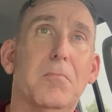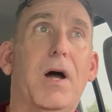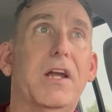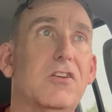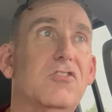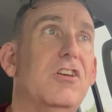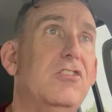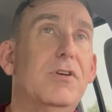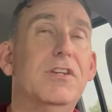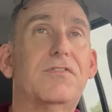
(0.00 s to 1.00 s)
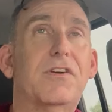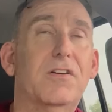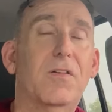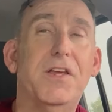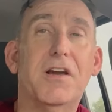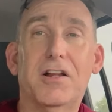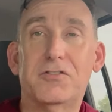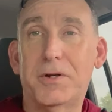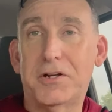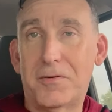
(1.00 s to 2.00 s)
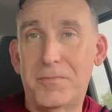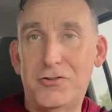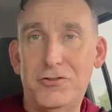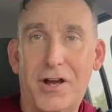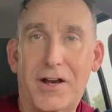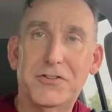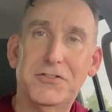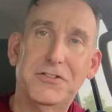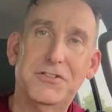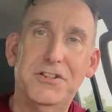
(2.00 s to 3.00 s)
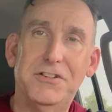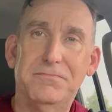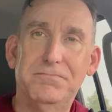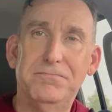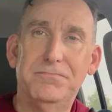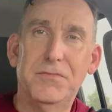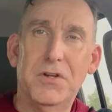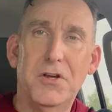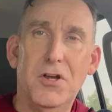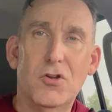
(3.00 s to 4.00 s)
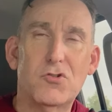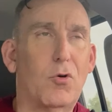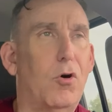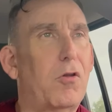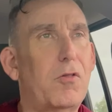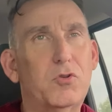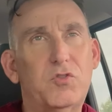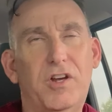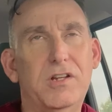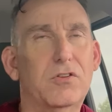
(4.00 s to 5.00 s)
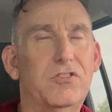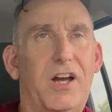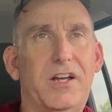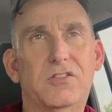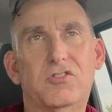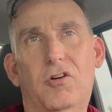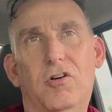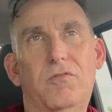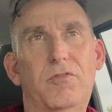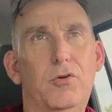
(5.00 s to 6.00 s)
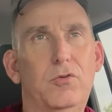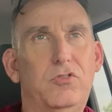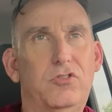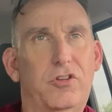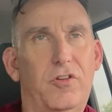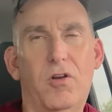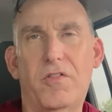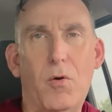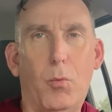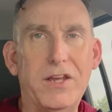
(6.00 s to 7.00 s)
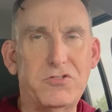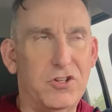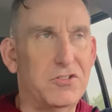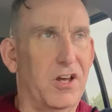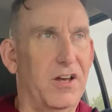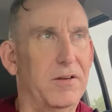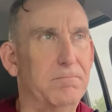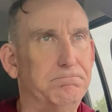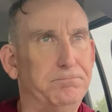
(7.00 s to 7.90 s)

By continuing to fail, the odds become that you have to succeed. So all of those failed diets, all of those, all of that wasted time,